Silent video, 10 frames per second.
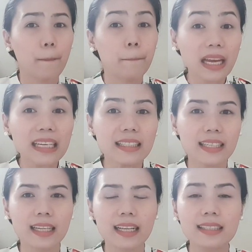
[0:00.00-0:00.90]

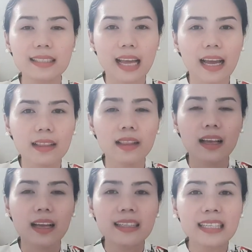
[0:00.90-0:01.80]
medicine, instead,
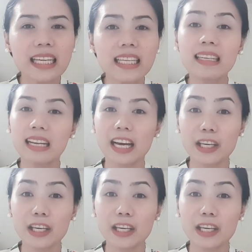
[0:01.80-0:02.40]
need nila